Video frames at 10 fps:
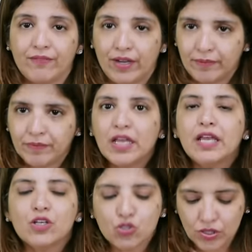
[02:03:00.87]
one.
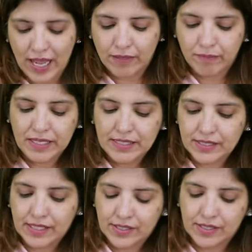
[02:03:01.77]
So that means
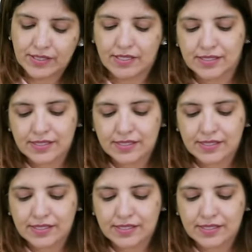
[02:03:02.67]
it is a